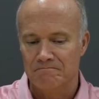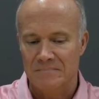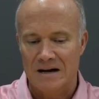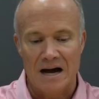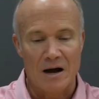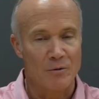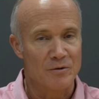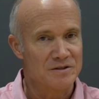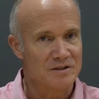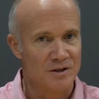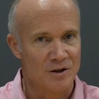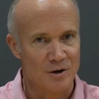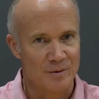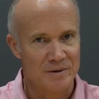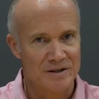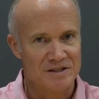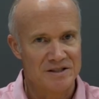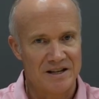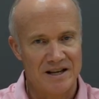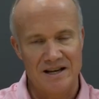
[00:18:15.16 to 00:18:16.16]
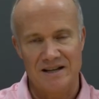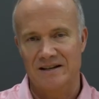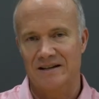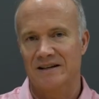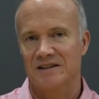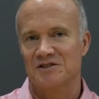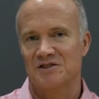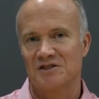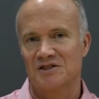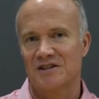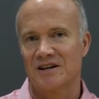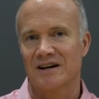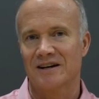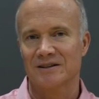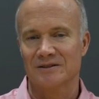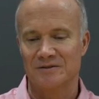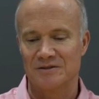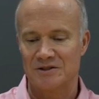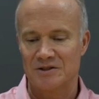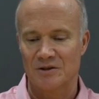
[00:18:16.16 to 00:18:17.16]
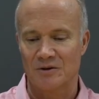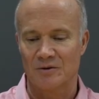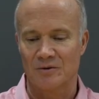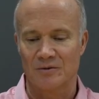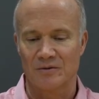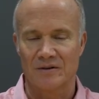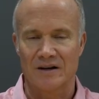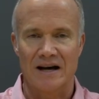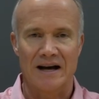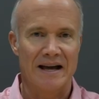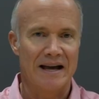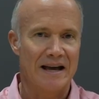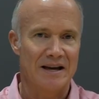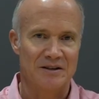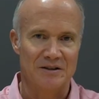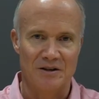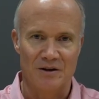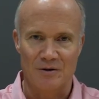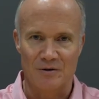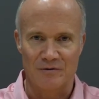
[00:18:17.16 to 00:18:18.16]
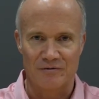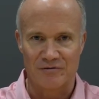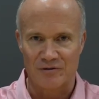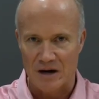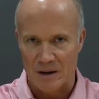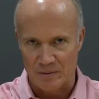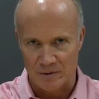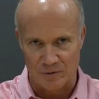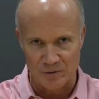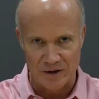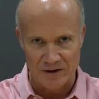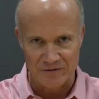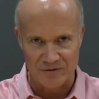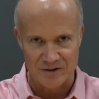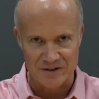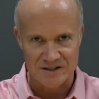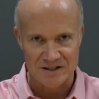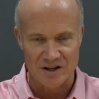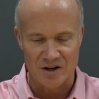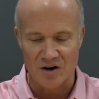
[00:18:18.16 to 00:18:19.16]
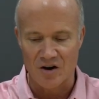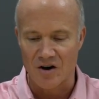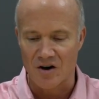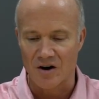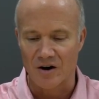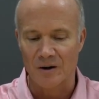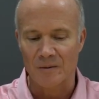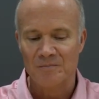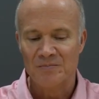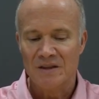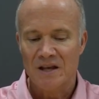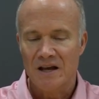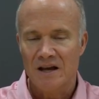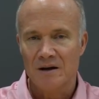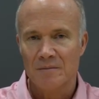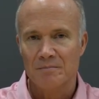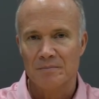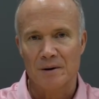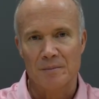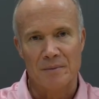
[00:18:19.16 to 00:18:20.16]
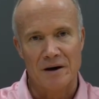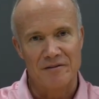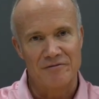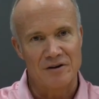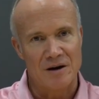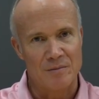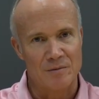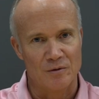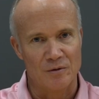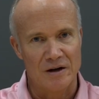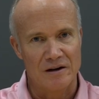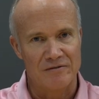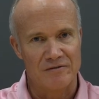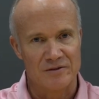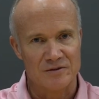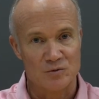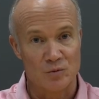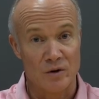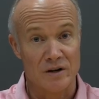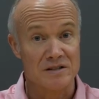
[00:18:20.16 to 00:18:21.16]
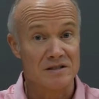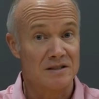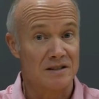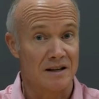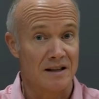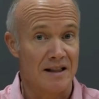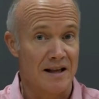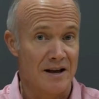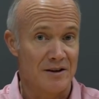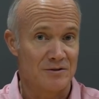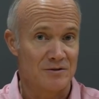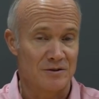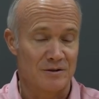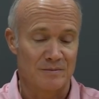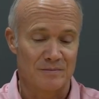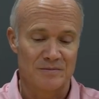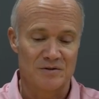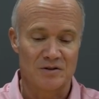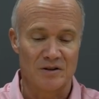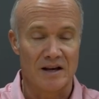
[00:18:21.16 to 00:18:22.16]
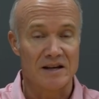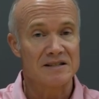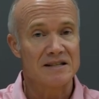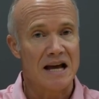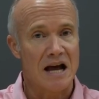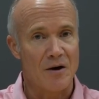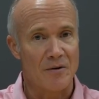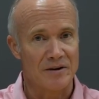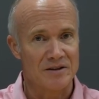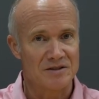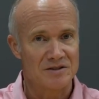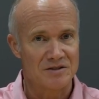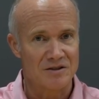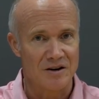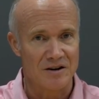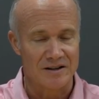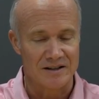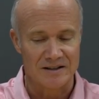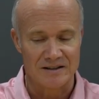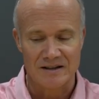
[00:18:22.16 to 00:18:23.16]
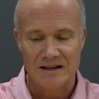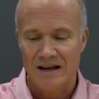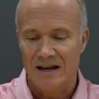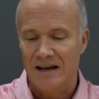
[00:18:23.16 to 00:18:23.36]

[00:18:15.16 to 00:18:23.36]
I wasn't home educated as a child, so I had no frame of reference at all, but my frame of reference was the classroom. So that's how I started.